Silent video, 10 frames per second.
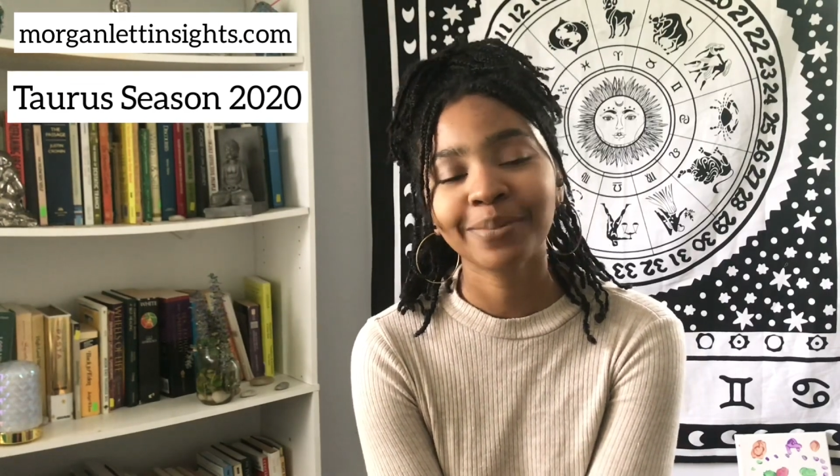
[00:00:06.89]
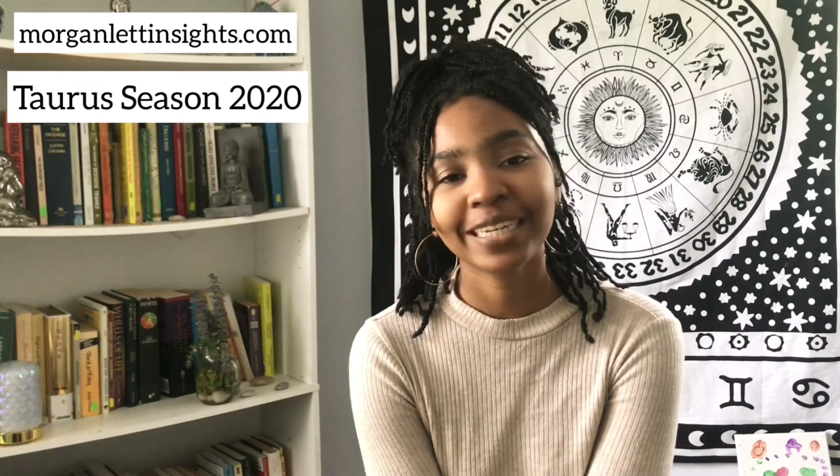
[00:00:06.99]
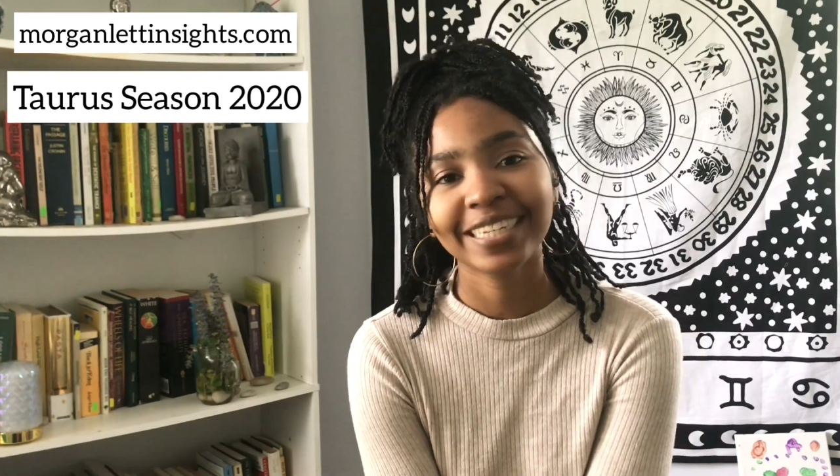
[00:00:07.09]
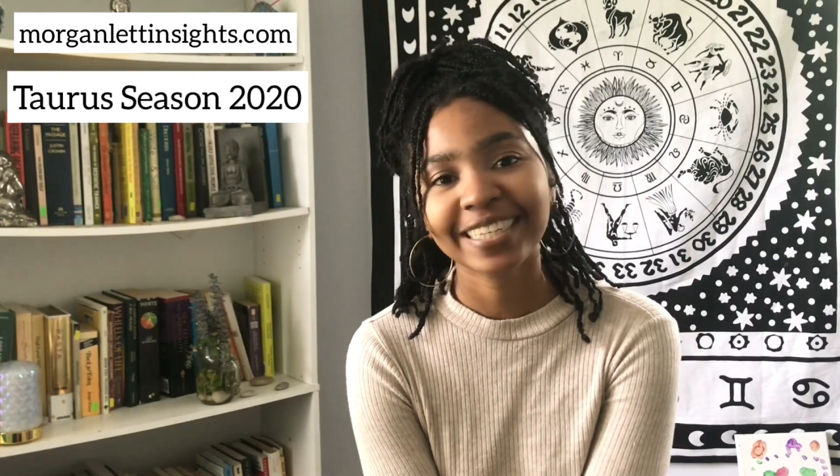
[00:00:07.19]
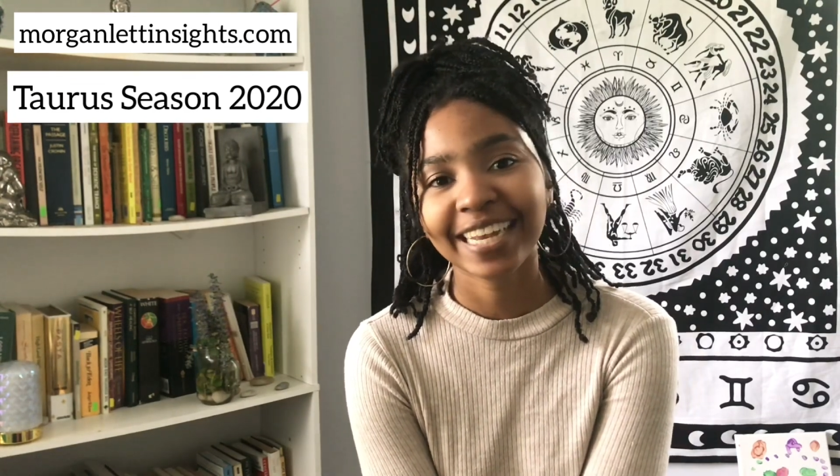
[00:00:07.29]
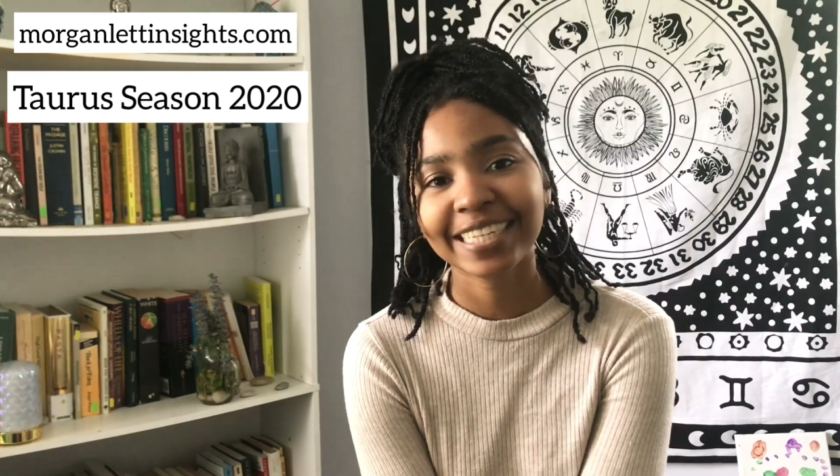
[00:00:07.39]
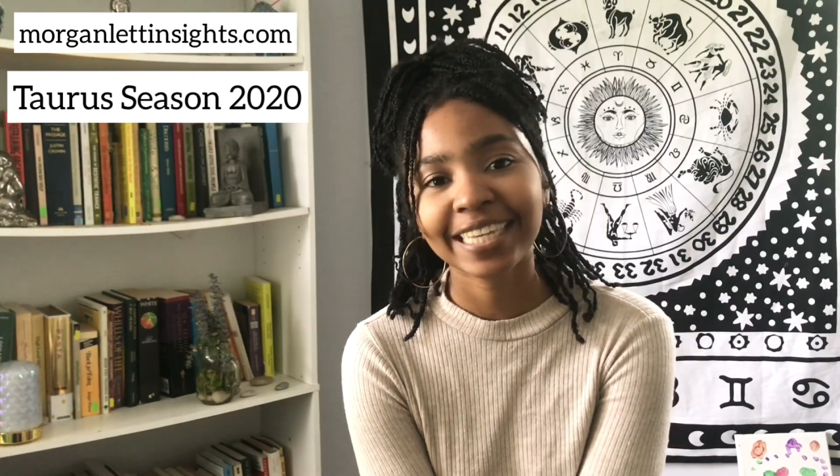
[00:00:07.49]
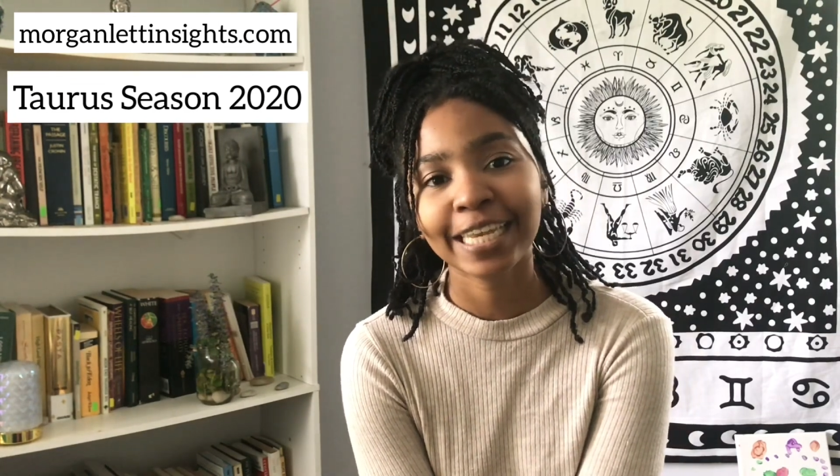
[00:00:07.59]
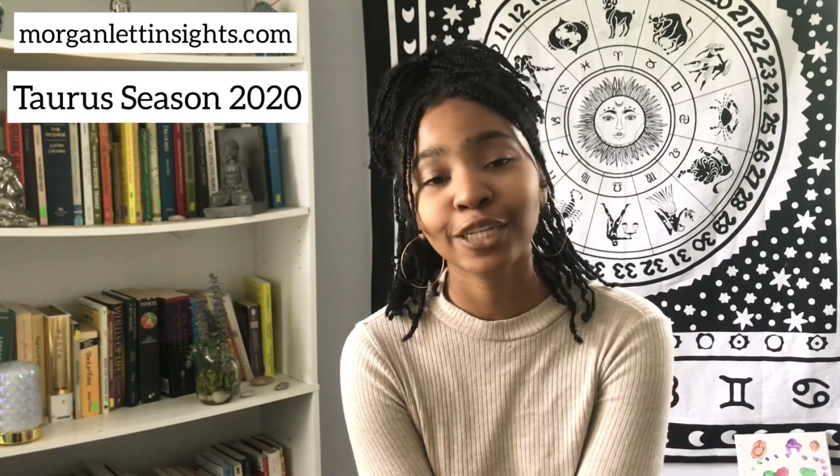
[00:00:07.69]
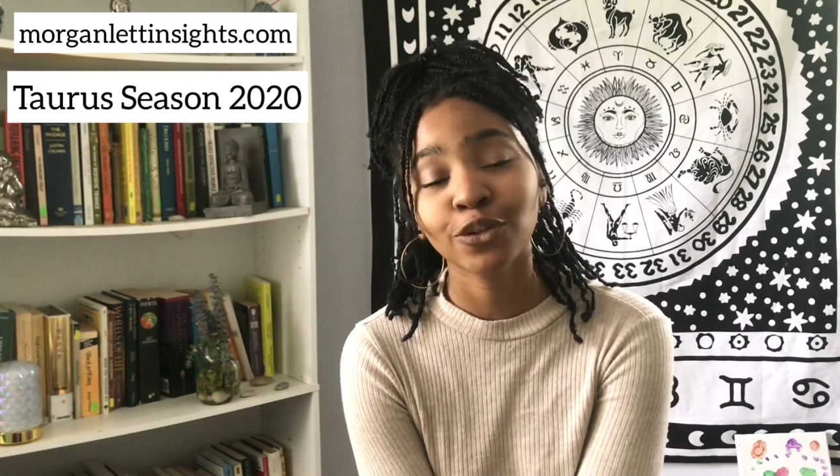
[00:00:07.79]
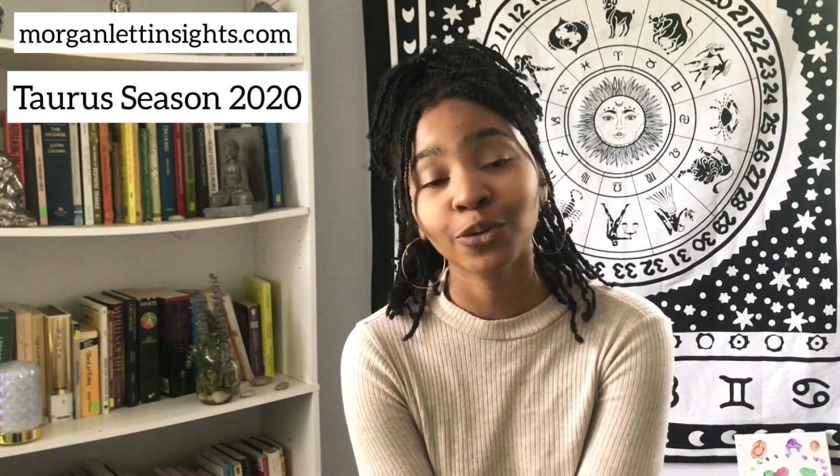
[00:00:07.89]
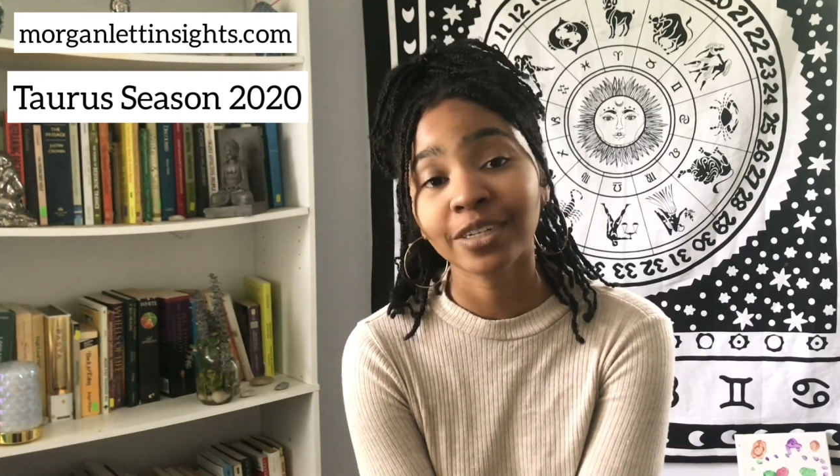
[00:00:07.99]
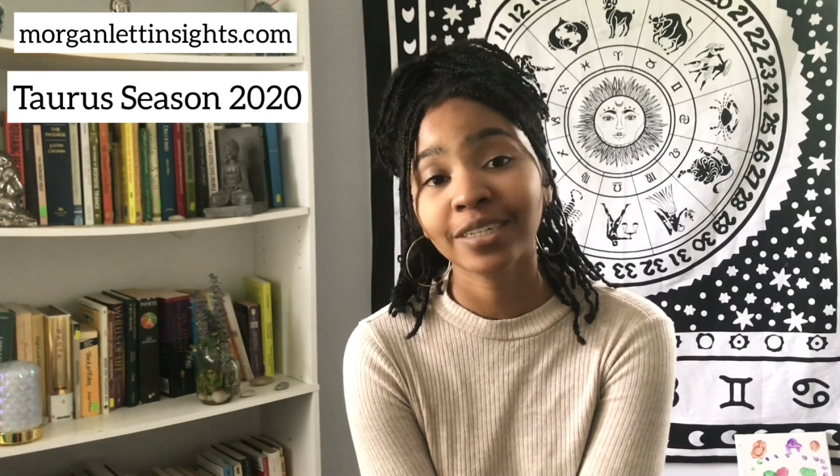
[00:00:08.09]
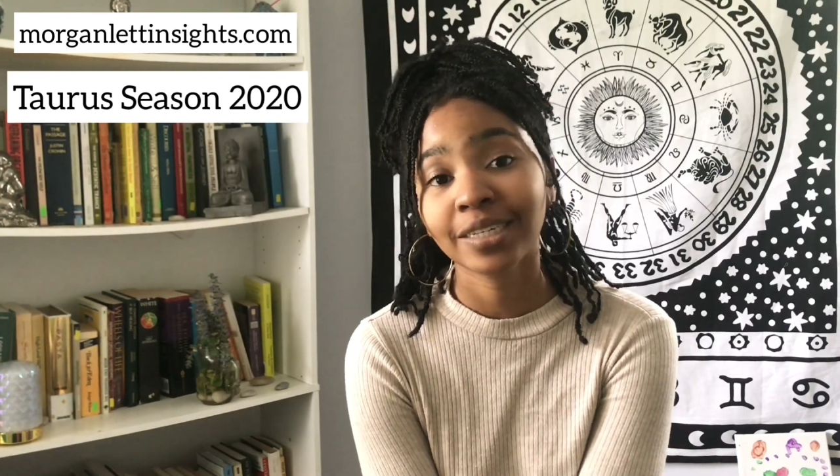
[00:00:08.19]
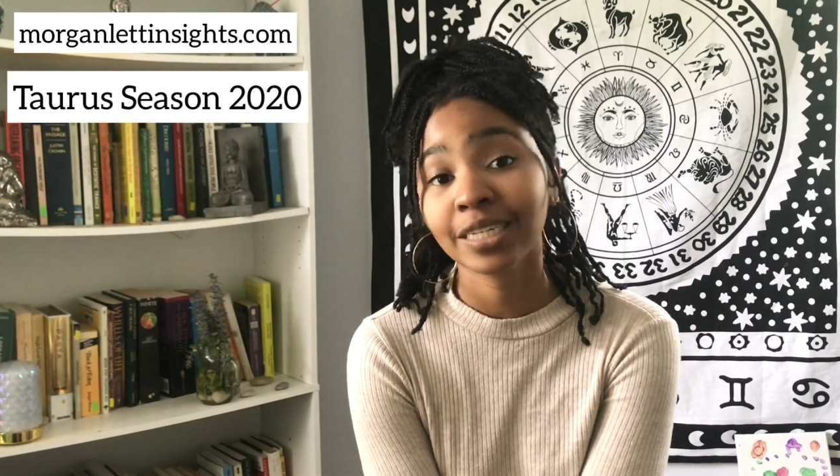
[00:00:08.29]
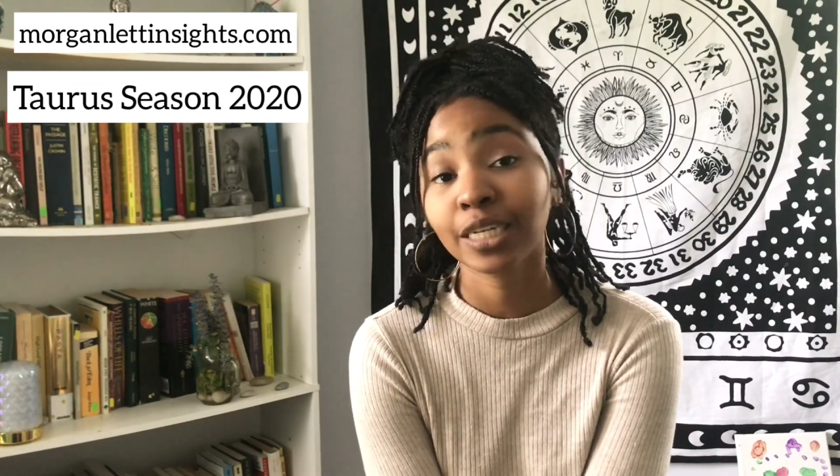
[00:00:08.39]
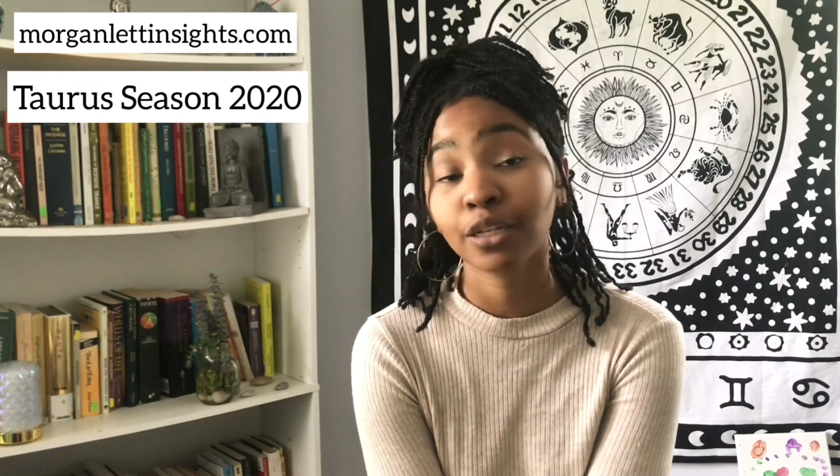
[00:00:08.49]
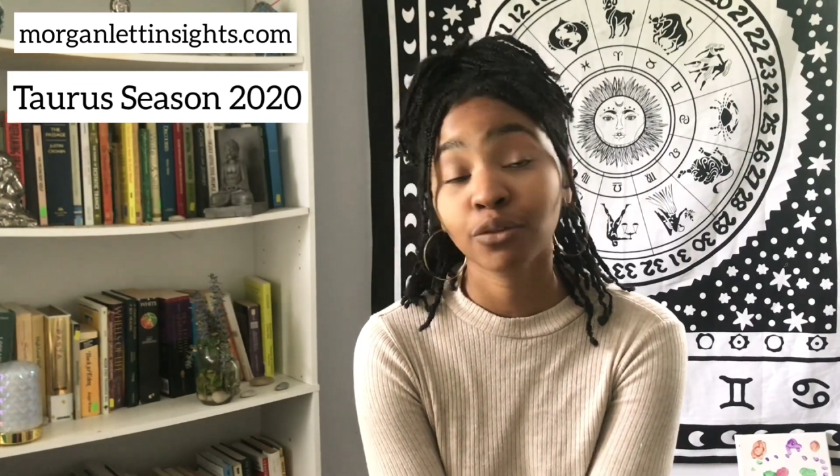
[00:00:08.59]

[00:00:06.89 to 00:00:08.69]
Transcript: be discussing Taurus season